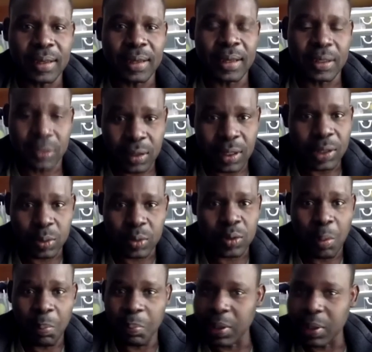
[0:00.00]
It was
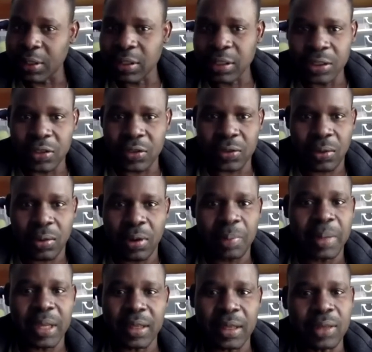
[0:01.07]
completely destroyed
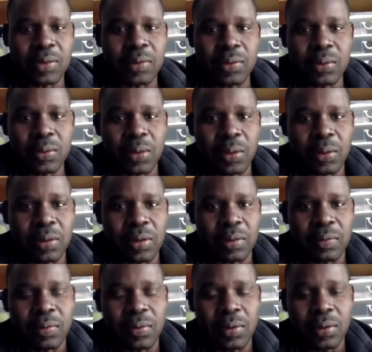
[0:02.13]
by the end of
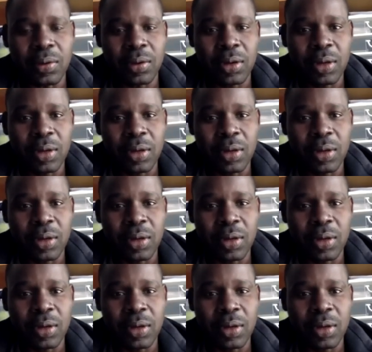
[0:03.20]
2004.